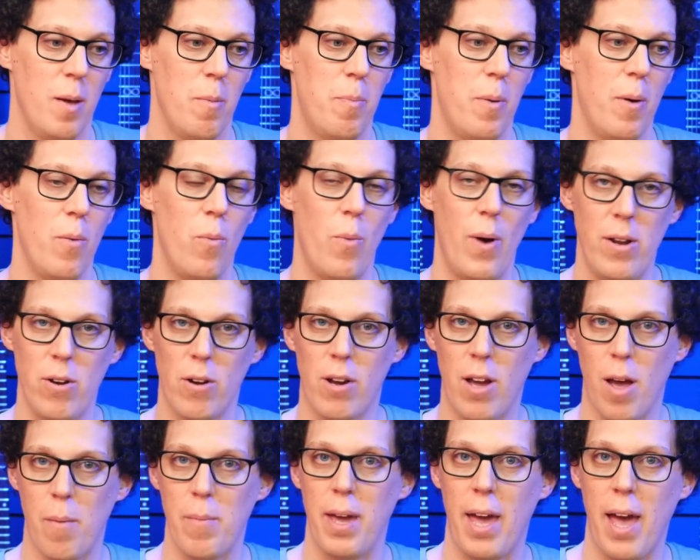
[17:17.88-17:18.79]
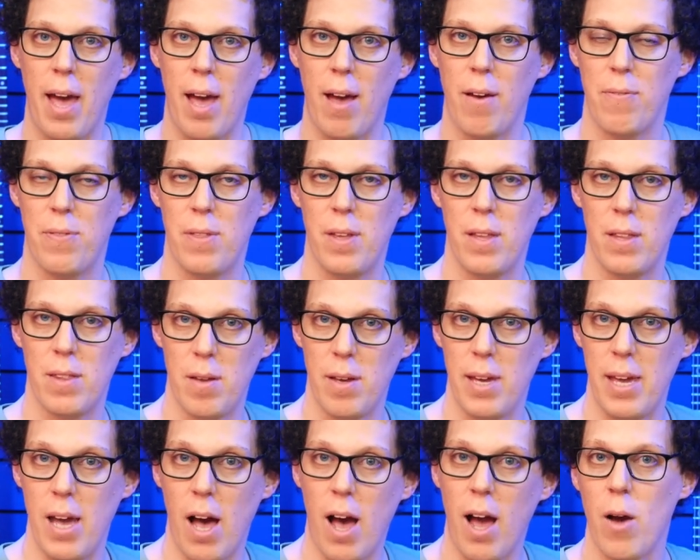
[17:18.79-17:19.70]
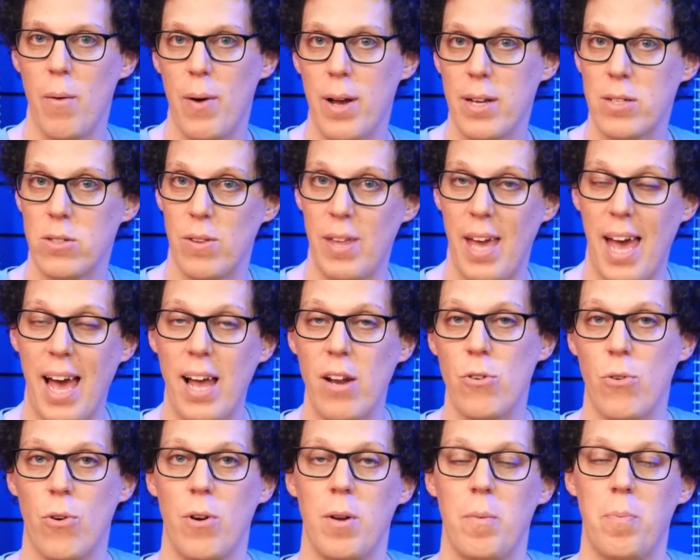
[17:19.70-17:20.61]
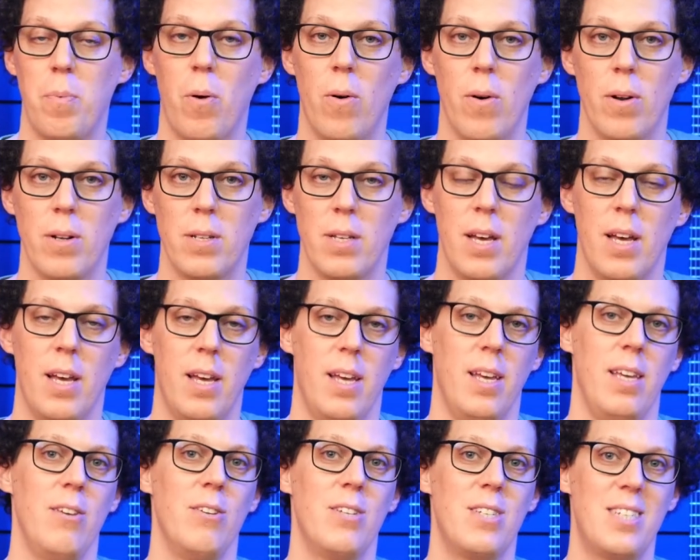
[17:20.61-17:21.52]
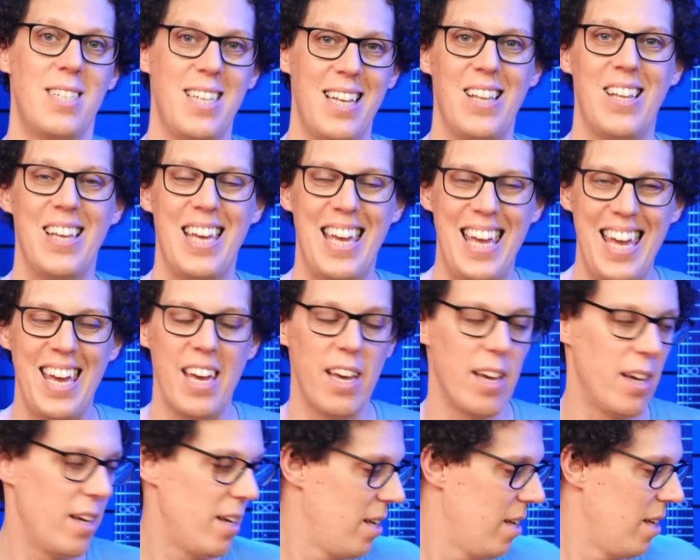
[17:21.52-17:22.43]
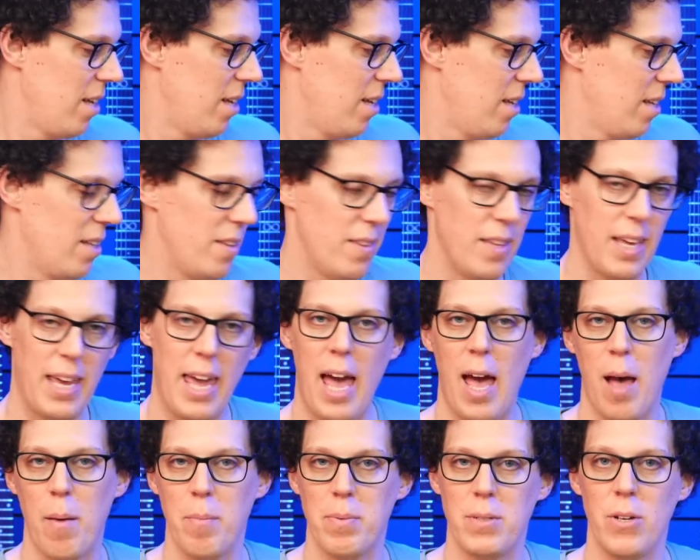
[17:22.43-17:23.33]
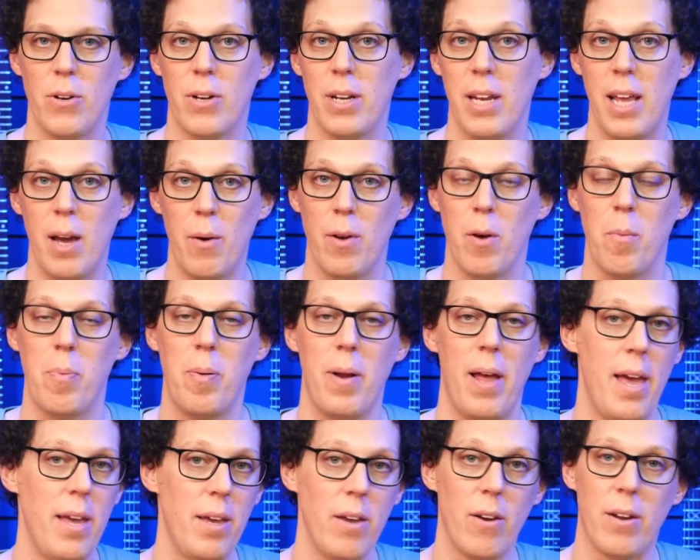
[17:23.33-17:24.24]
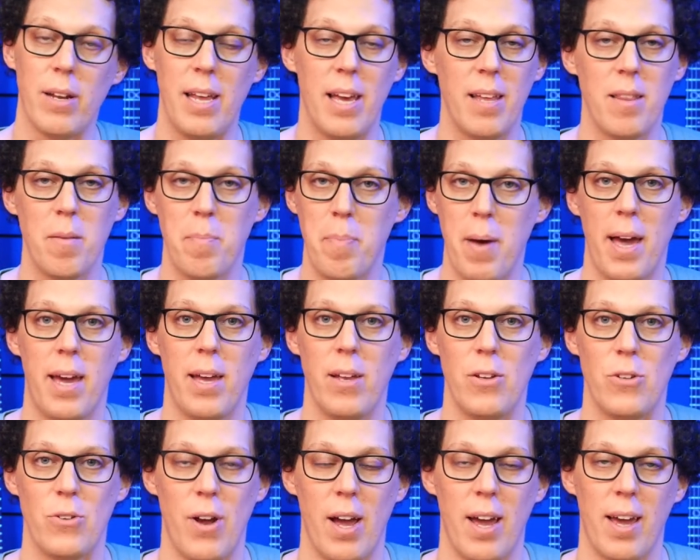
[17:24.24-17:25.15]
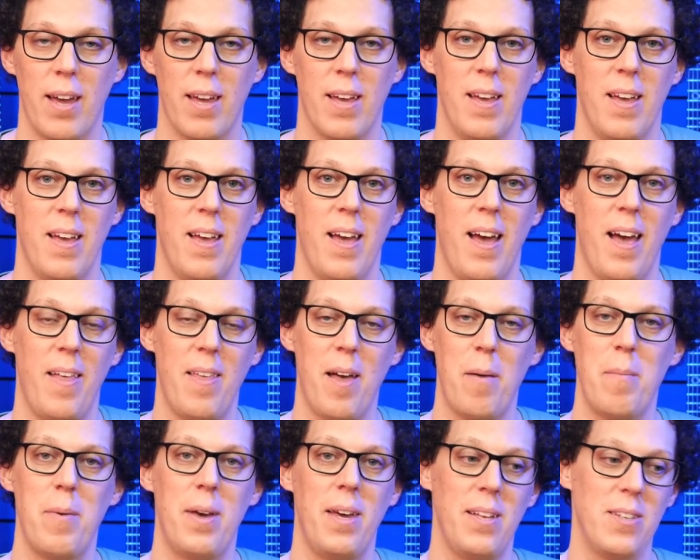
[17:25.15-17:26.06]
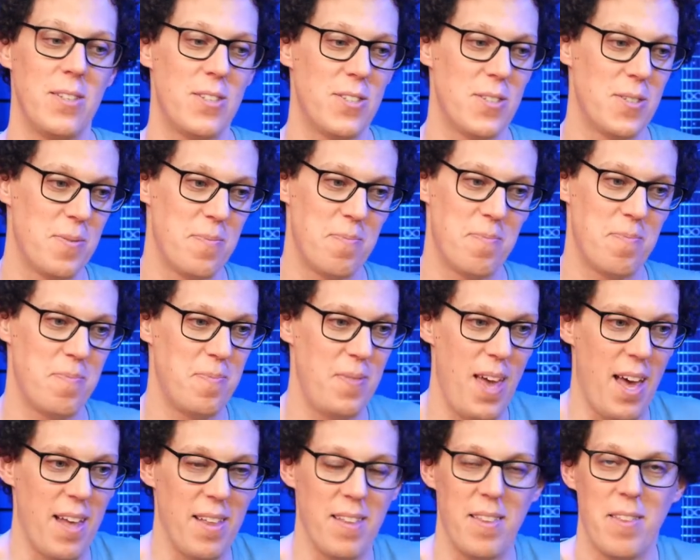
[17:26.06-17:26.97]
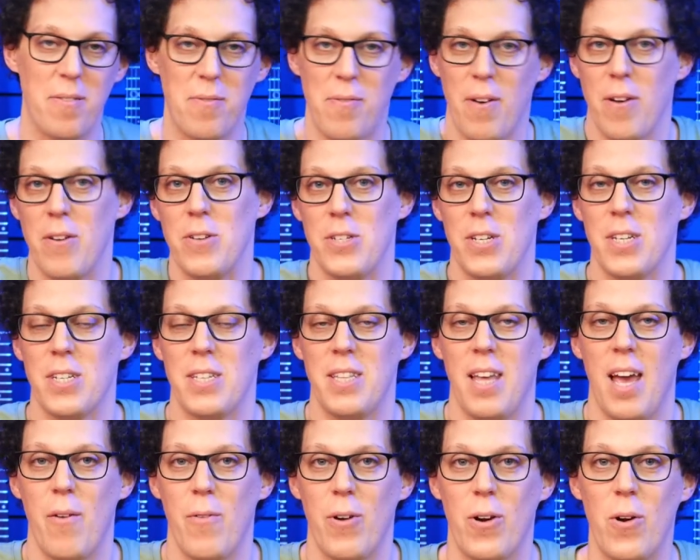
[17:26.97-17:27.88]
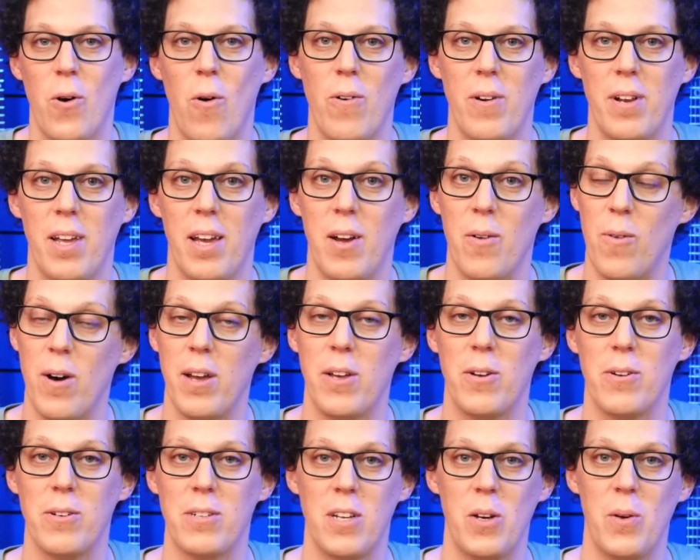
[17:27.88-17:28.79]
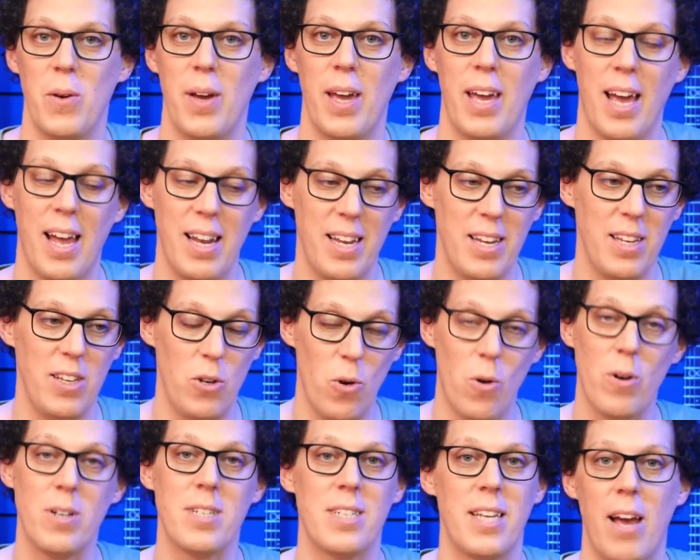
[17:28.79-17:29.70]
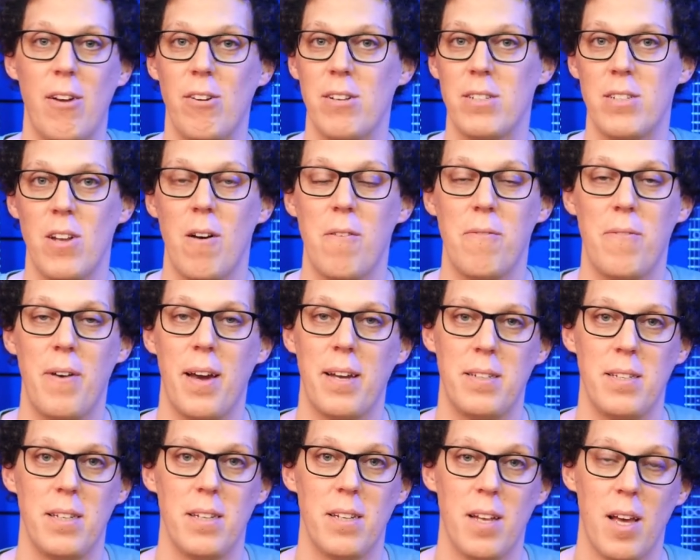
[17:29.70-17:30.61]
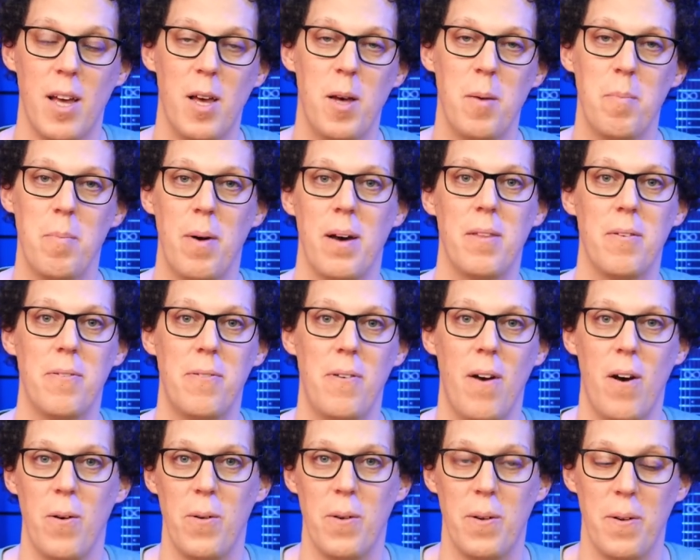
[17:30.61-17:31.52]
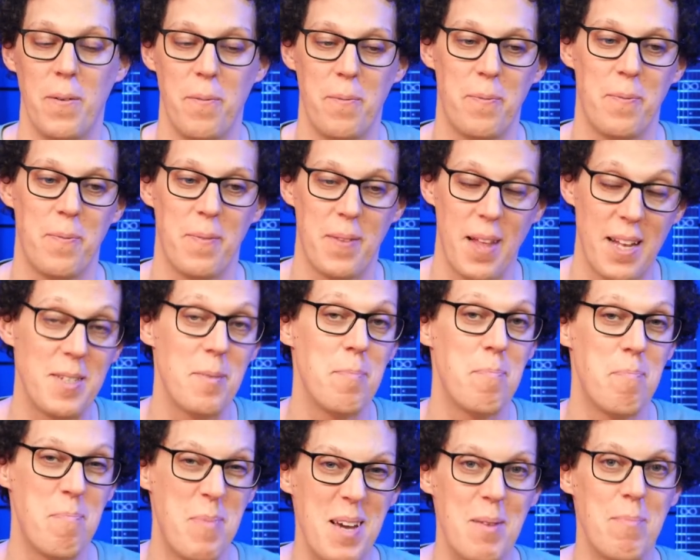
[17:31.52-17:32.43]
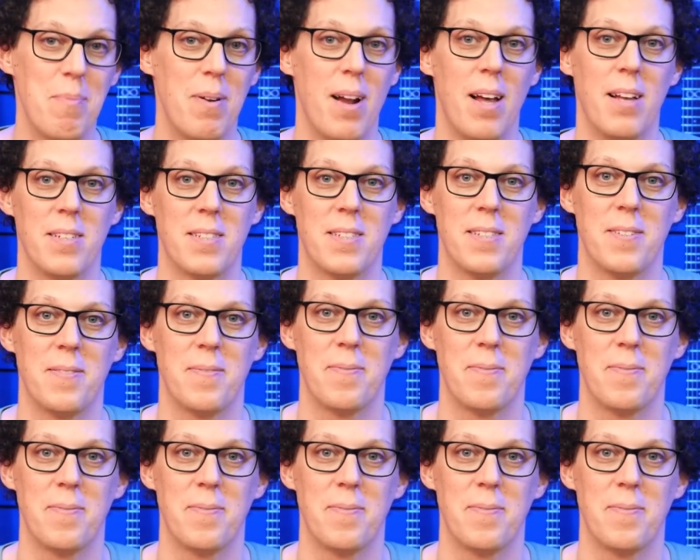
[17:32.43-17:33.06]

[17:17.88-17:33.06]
But when you're coming out of the iOS or the Android port, you still hear the cab. So you can hear what you're playing, you can hear the backing track. And that means, yeah, the phone's just there recording what you're doing and your sound is not affected by the phone. That's a big plus.